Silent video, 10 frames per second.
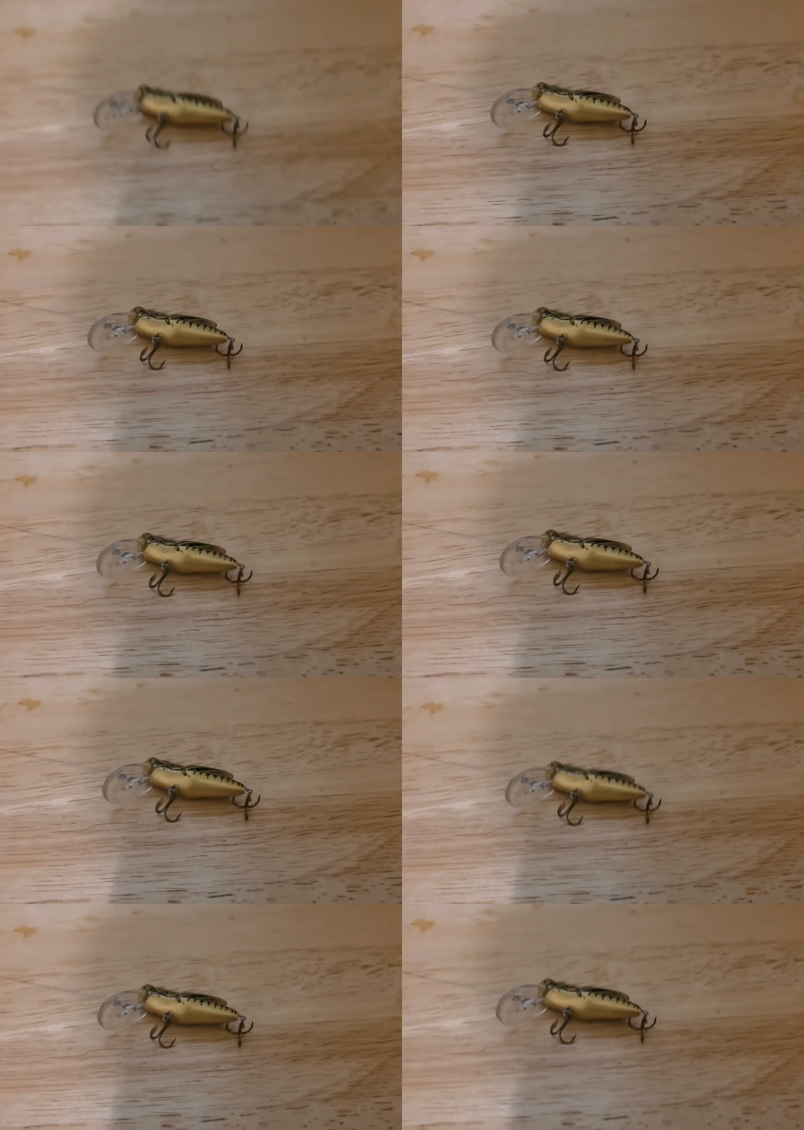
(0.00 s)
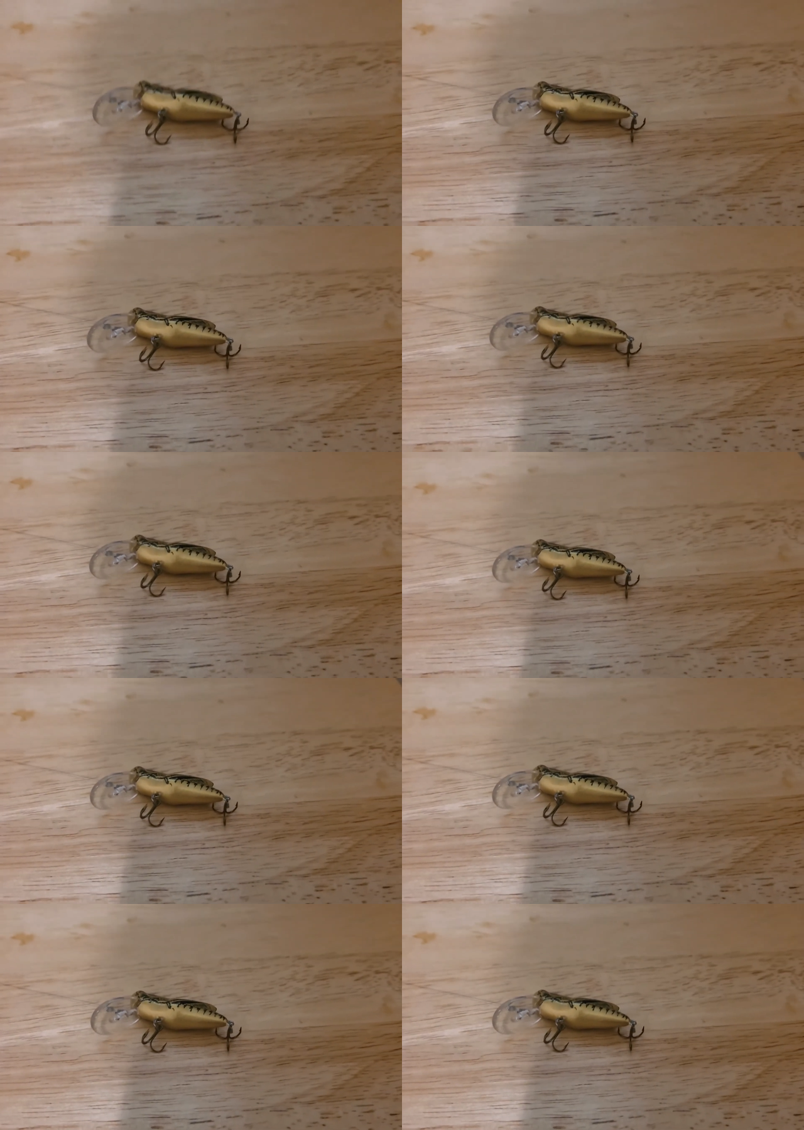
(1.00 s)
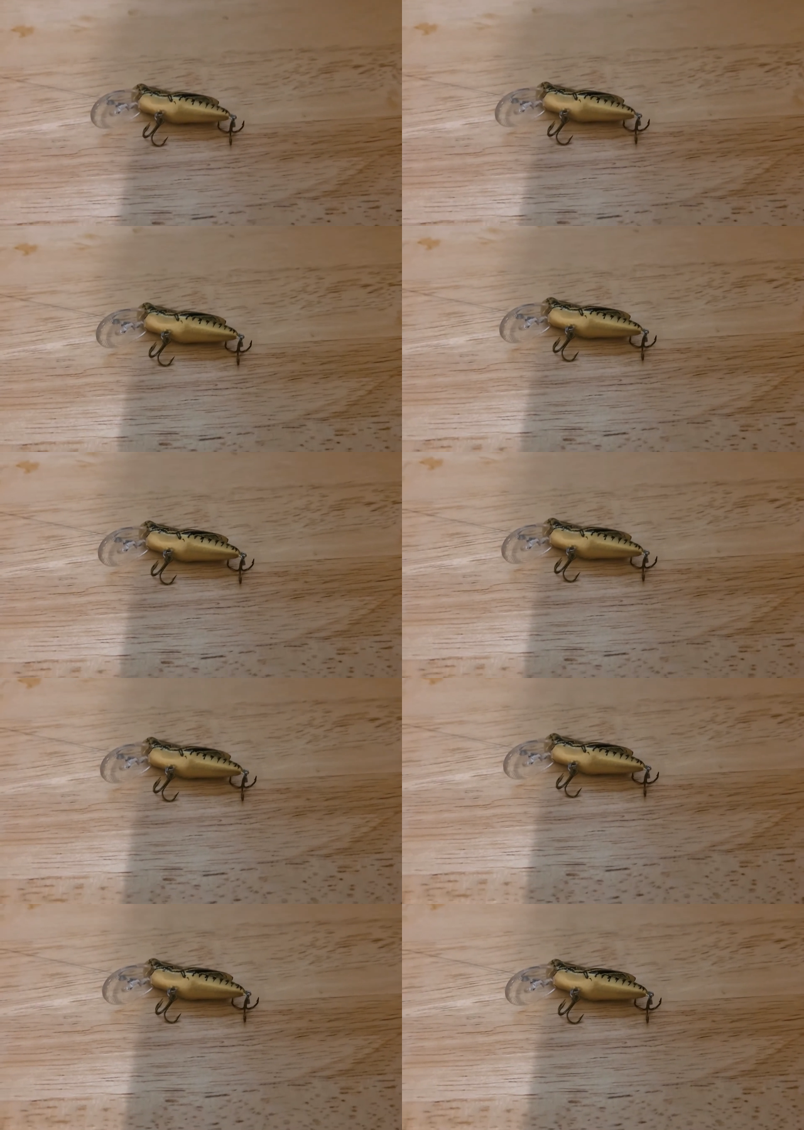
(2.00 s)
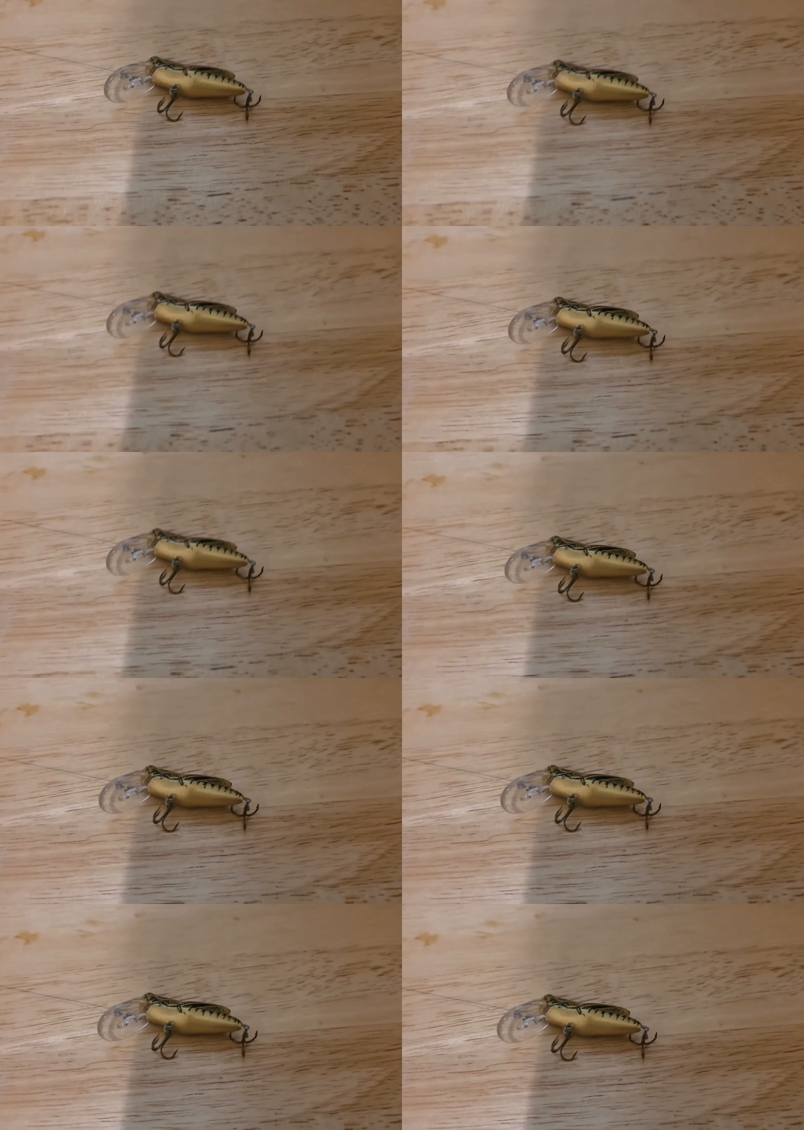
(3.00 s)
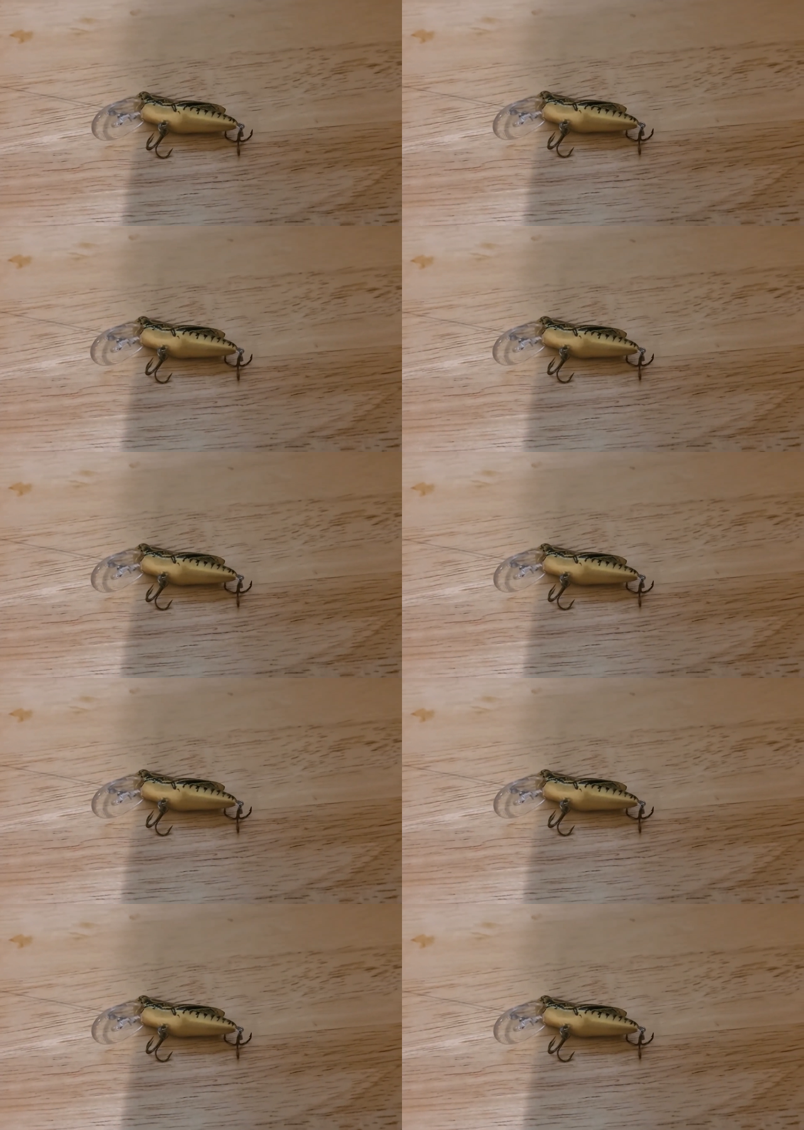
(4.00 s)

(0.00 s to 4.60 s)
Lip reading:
[unreadable: no face in view]